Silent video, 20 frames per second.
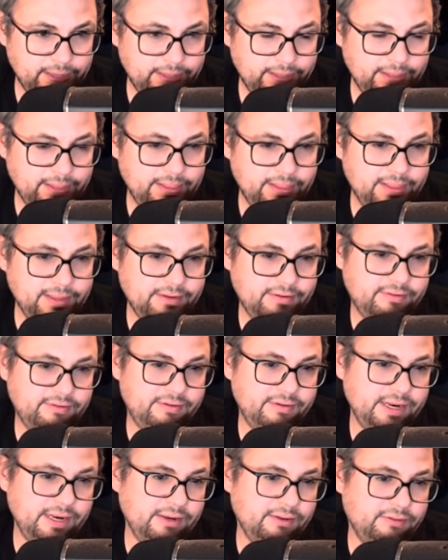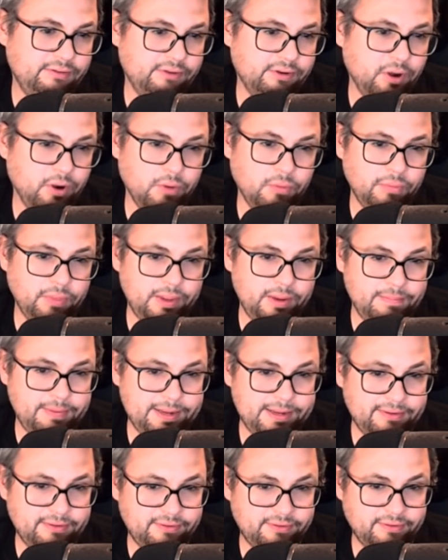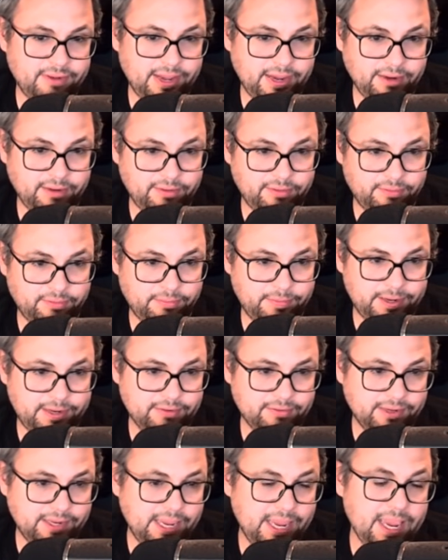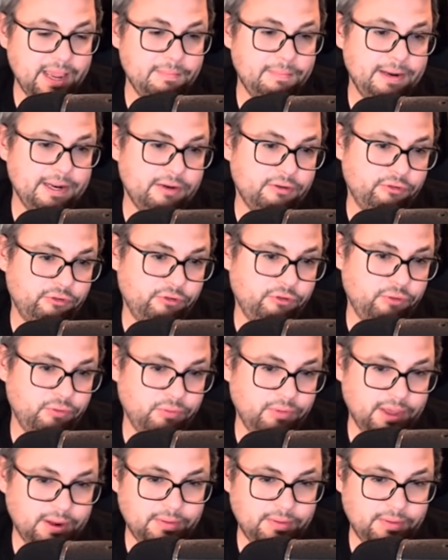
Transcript: this needs to only be 6, because it can't be a 2.